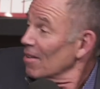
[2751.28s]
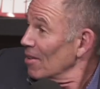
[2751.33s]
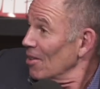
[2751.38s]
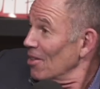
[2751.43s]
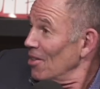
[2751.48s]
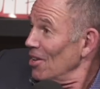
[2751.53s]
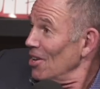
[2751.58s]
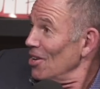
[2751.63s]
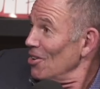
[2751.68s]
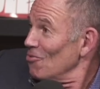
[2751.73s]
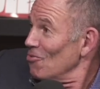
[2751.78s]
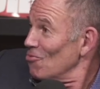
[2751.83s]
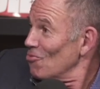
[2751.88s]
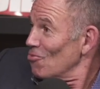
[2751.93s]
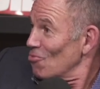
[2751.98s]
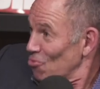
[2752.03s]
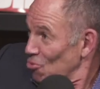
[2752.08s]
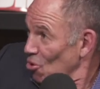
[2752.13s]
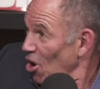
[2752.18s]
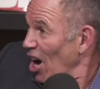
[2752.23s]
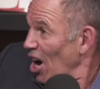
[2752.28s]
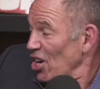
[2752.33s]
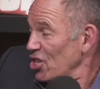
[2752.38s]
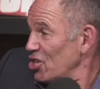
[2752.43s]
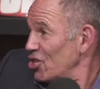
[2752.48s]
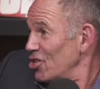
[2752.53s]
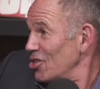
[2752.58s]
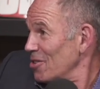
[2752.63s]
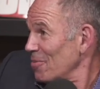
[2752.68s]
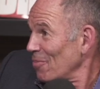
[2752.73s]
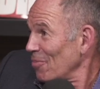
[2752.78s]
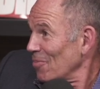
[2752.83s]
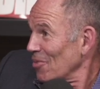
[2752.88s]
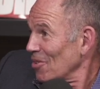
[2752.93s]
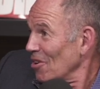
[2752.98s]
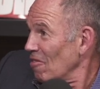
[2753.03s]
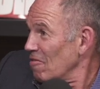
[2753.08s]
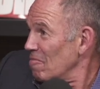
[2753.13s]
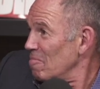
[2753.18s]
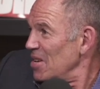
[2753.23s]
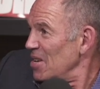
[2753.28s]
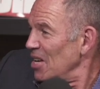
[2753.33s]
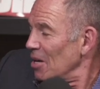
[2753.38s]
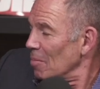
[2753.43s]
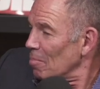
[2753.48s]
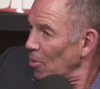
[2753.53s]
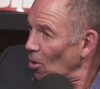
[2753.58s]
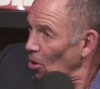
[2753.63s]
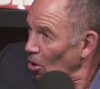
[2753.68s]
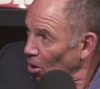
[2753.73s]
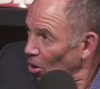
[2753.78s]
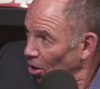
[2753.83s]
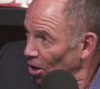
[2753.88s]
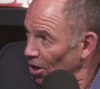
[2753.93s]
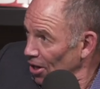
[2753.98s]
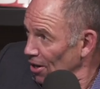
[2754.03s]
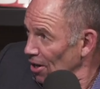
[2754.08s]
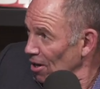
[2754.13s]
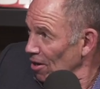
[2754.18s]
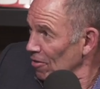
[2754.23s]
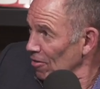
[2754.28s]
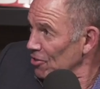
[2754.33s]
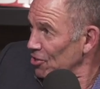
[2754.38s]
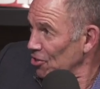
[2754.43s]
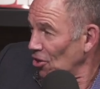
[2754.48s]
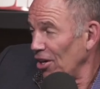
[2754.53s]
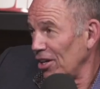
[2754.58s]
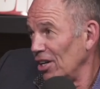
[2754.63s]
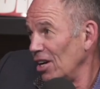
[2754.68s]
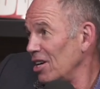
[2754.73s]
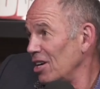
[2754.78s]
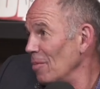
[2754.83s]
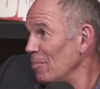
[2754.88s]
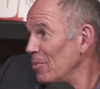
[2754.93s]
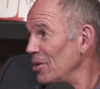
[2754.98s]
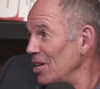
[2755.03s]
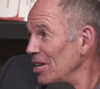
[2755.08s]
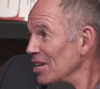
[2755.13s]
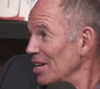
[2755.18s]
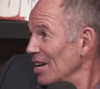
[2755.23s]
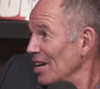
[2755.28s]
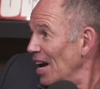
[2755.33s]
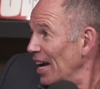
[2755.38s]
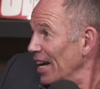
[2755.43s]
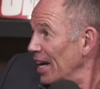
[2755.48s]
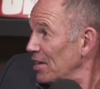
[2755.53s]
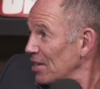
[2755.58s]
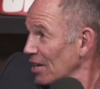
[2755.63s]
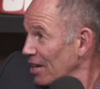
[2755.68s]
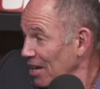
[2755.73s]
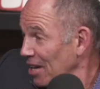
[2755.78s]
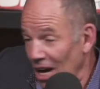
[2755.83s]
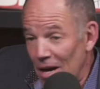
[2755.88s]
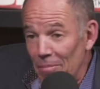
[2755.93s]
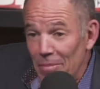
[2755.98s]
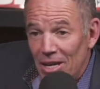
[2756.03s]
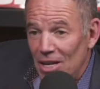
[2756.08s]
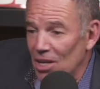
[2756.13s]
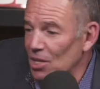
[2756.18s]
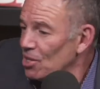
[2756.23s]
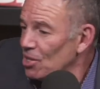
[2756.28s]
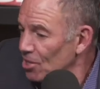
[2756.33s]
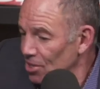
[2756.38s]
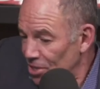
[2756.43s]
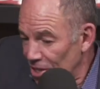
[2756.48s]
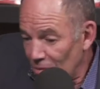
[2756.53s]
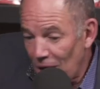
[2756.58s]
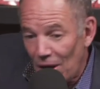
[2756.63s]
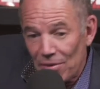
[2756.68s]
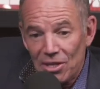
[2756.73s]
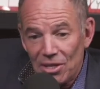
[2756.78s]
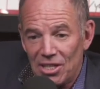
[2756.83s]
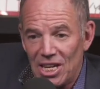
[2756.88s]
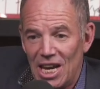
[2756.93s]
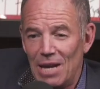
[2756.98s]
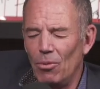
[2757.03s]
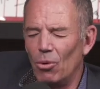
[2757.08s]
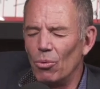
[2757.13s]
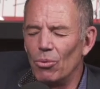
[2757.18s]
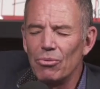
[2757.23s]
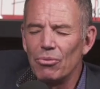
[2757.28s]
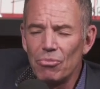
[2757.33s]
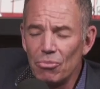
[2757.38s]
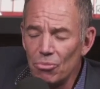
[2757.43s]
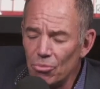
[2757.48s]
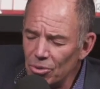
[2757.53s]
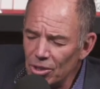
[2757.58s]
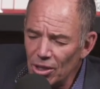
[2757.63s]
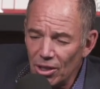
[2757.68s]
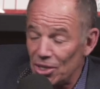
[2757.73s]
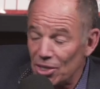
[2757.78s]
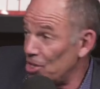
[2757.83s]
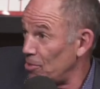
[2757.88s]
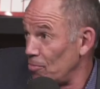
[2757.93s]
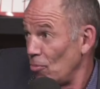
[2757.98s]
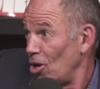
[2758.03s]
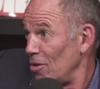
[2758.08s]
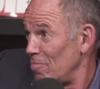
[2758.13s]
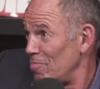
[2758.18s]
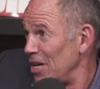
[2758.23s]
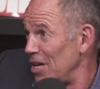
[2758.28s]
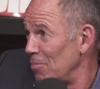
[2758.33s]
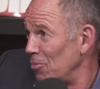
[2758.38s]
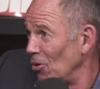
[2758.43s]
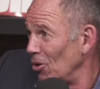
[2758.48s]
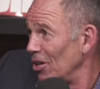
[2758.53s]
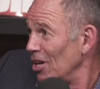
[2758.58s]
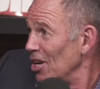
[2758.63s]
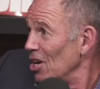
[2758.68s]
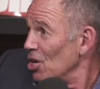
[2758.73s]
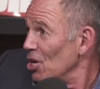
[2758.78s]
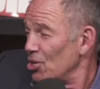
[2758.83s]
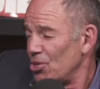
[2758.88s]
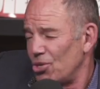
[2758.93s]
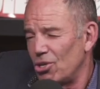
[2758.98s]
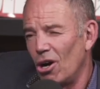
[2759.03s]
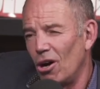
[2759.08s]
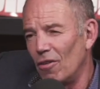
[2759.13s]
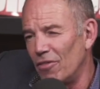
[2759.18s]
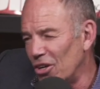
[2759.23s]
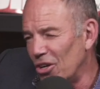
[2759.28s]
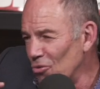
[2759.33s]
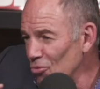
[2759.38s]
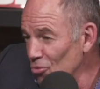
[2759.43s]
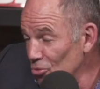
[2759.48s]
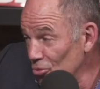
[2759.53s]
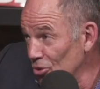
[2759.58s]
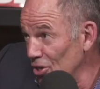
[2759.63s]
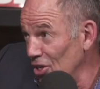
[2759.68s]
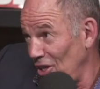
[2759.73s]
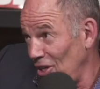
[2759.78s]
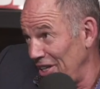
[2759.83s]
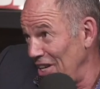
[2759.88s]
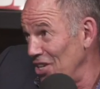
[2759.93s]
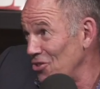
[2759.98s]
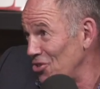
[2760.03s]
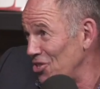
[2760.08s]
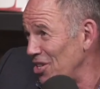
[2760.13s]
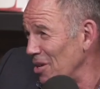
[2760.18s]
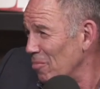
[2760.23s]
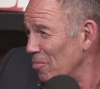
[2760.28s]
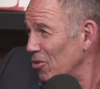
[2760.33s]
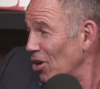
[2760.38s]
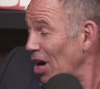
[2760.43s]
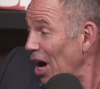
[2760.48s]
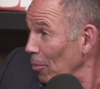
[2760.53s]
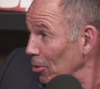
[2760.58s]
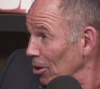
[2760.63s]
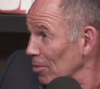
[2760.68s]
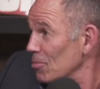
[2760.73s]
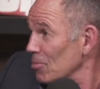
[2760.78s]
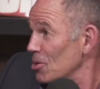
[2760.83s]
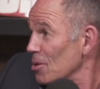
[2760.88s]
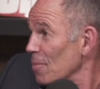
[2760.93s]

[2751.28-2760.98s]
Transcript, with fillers: the rush of being part of starting a company. Yeah. I get to come in and sit around the table with really smart people, yeah. solving really interesting problems.